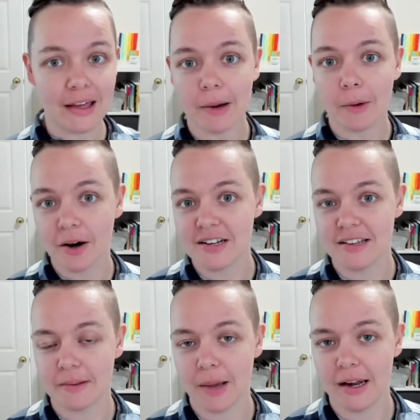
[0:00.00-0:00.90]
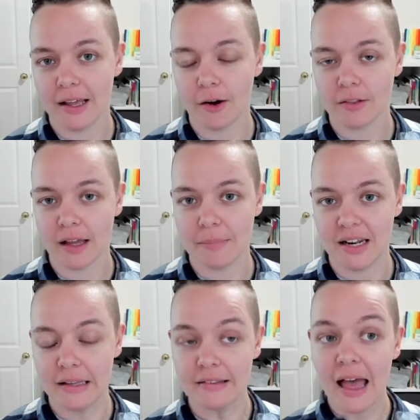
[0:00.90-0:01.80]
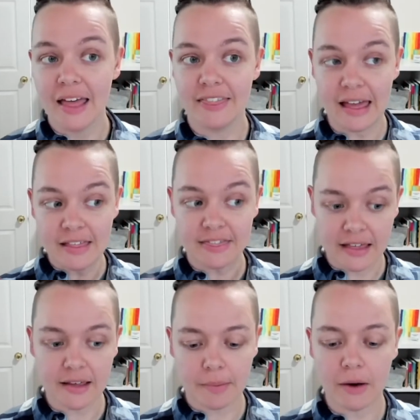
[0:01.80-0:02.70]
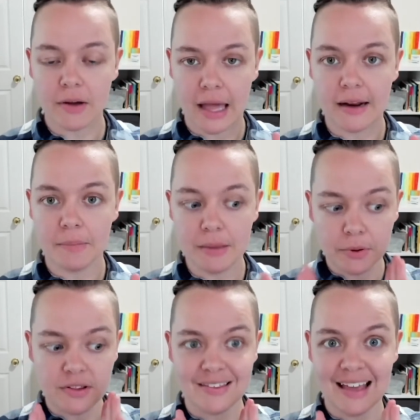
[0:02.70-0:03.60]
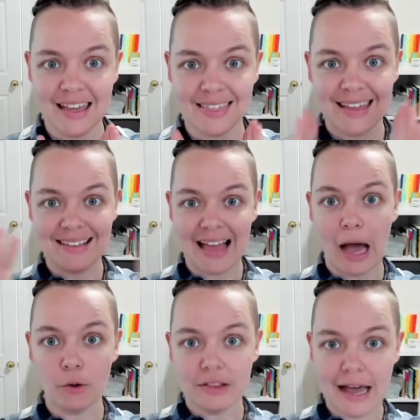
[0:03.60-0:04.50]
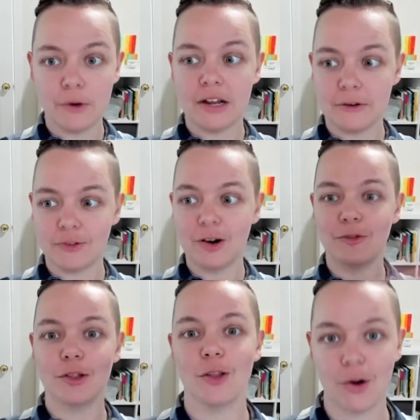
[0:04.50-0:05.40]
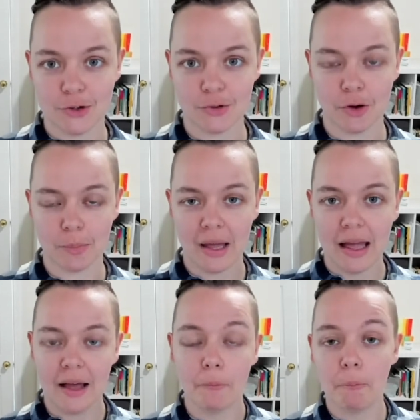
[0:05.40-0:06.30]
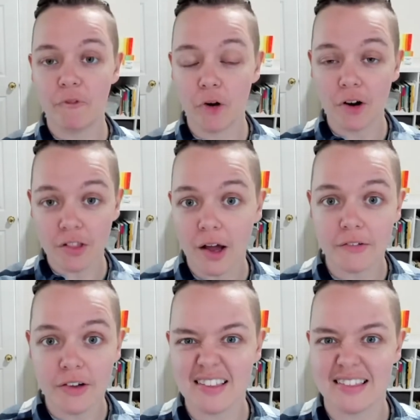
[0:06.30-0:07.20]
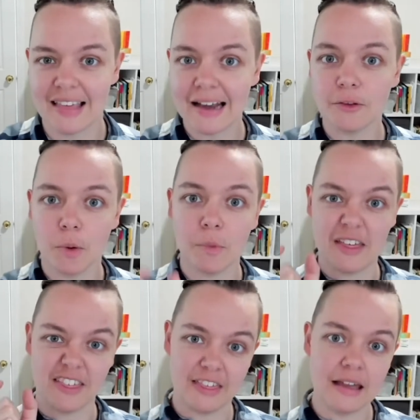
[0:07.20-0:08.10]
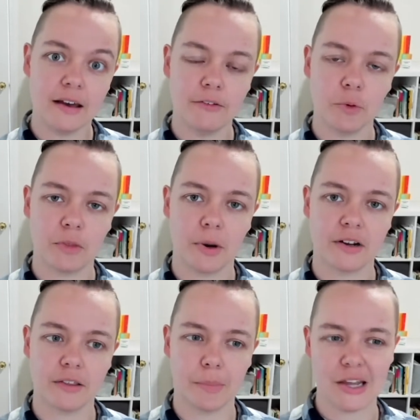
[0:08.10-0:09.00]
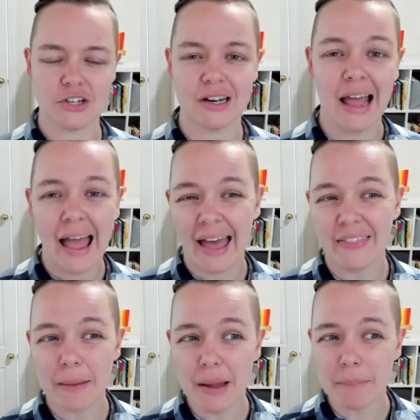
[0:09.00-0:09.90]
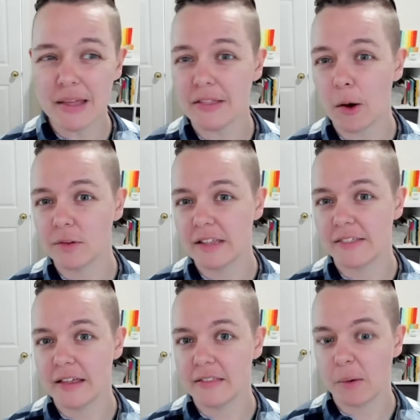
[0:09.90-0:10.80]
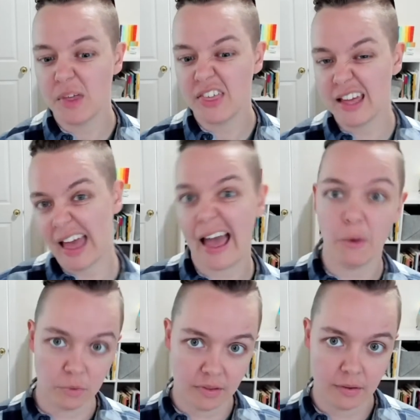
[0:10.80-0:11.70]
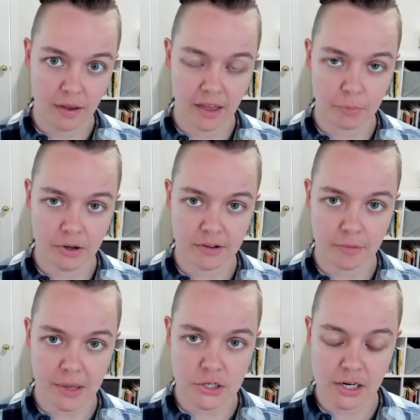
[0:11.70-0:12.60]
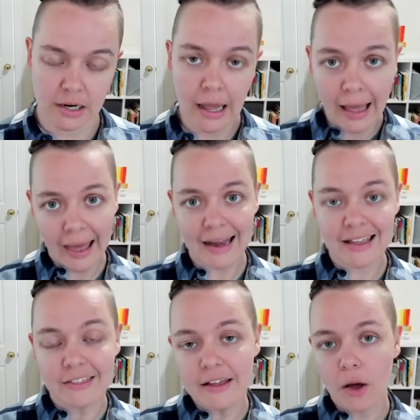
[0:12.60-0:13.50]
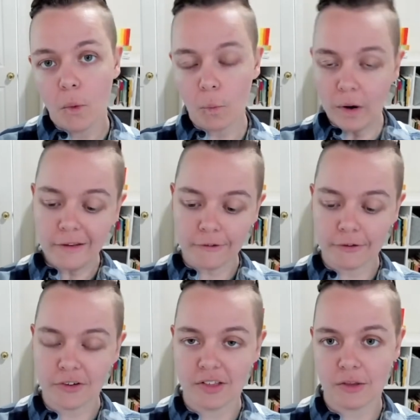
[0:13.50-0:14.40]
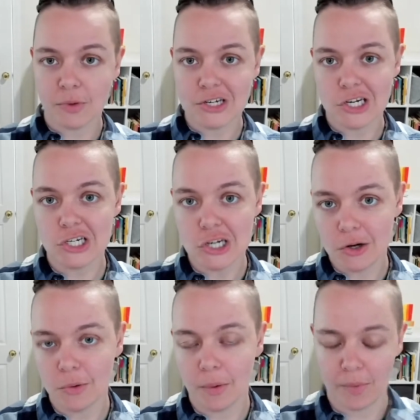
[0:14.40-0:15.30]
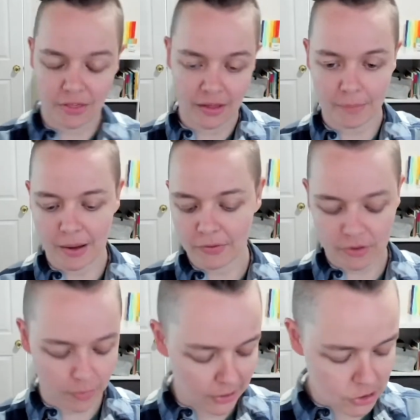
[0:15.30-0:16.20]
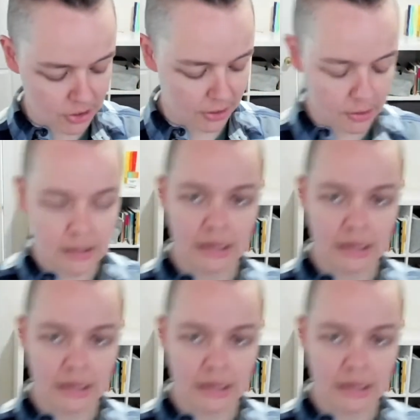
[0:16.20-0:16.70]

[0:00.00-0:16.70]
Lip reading: about participating in online meetings, they think about getting people to say things out loud in front of the large group. For a lot of us, that is what we think of with participation, and that might be the only thing that we think counts as participation. And I think one of the first things we should do when we think about this question,